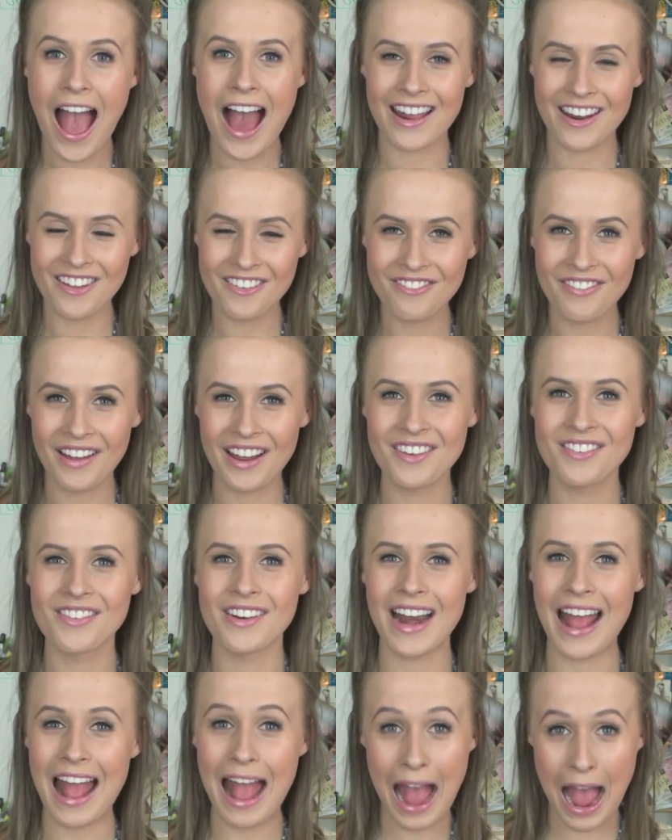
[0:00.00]
and a
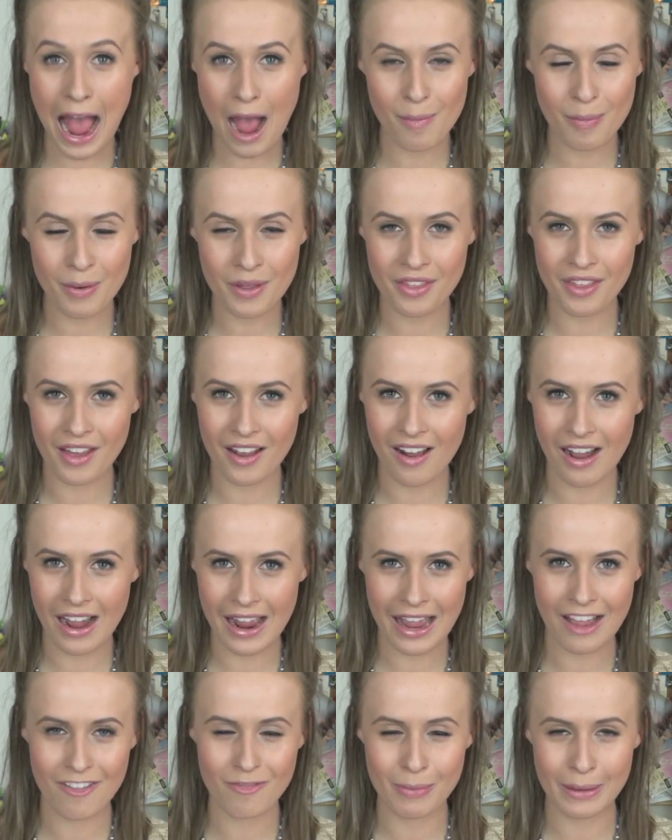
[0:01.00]
favourite app that I
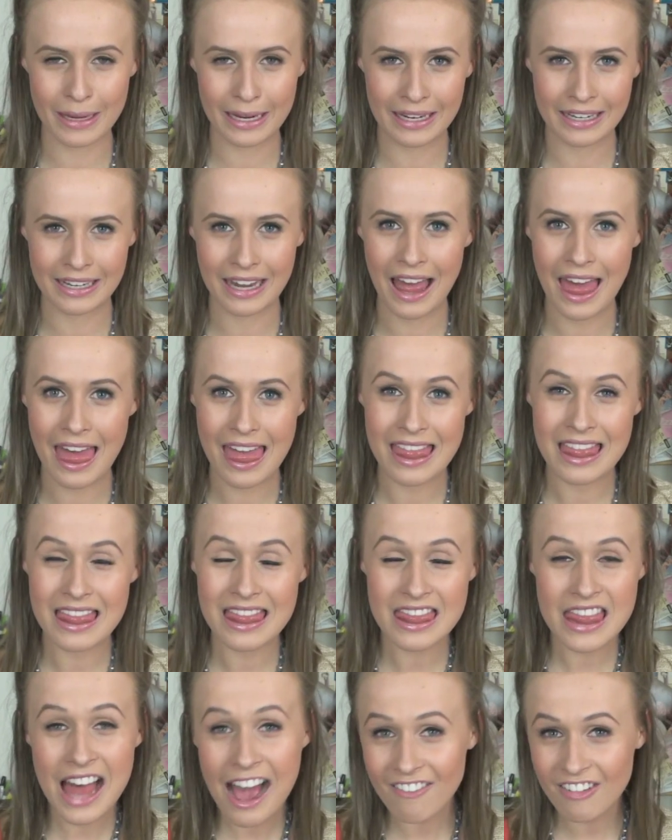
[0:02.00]
have been
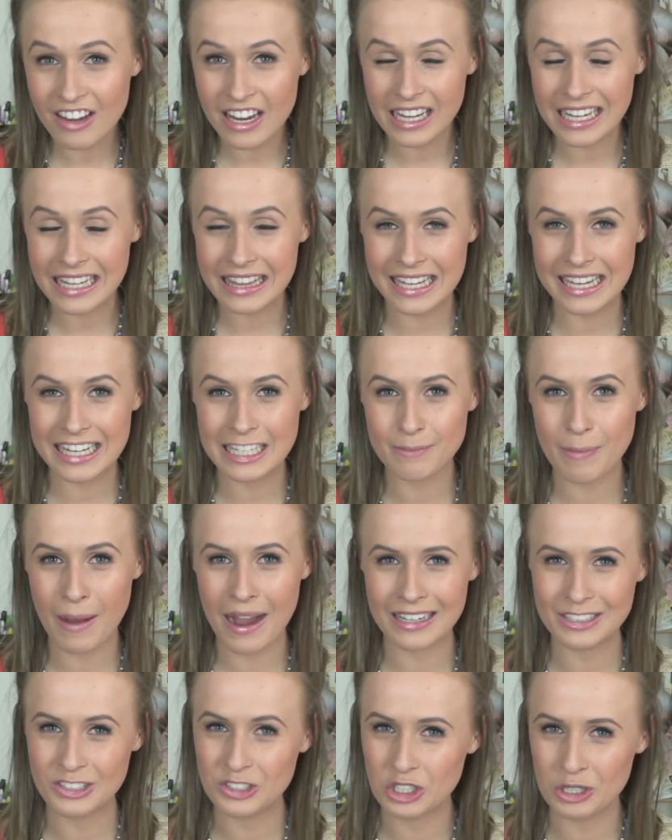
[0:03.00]
loving these
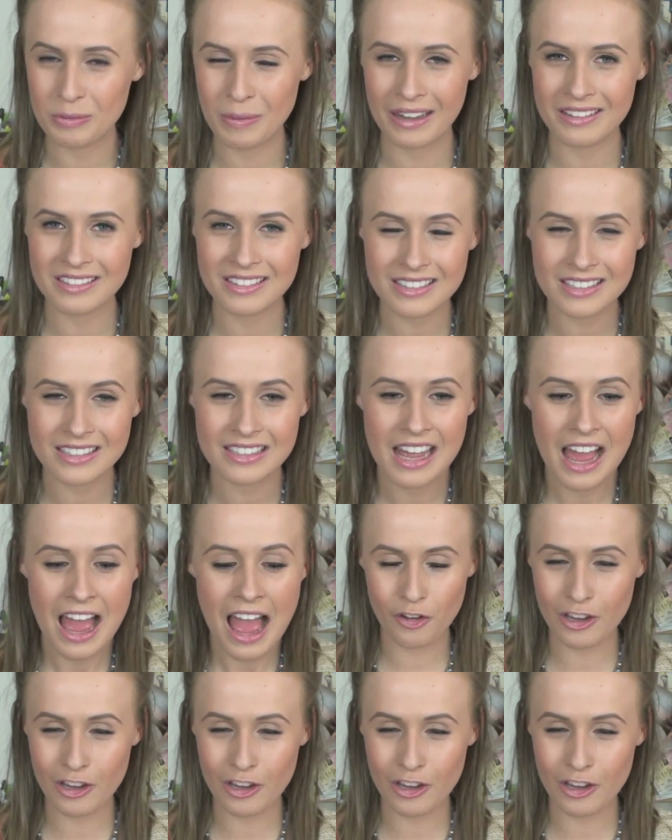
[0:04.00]
past two months.